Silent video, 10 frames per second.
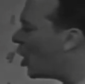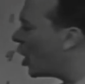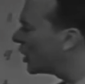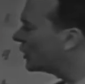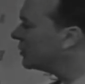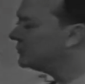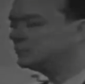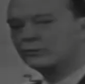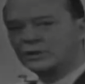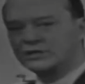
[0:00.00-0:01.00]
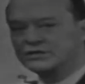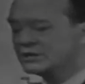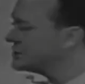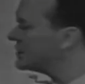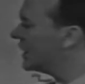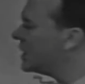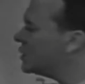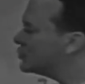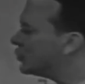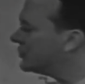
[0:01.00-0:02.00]
hawk, for instance,
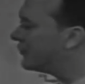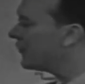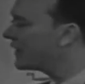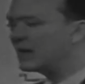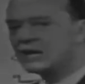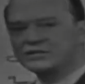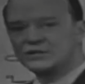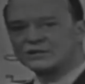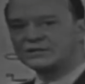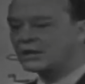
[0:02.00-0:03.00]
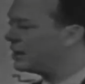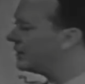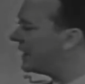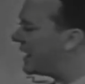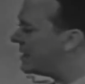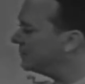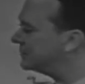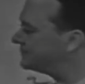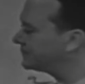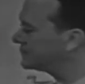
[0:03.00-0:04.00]
stood for the consonant sound M.
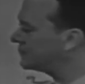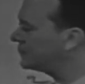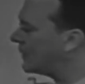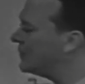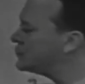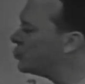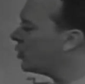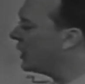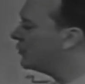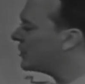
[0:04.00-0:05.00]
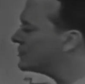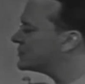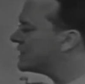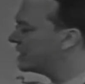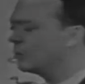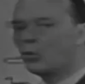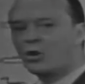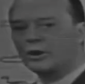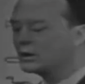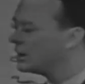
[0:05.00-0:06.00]
This one, representing
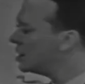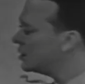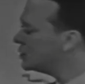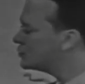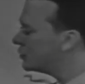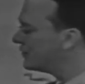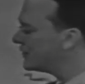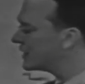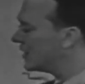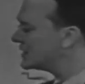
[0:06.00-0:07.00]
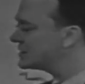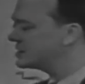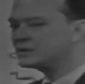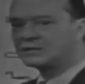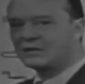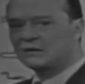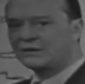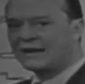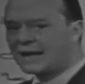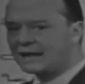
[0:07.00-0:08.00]
water, stood for the consonant
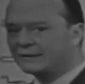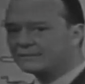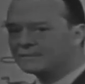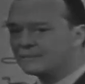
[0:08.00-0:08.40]
sound N.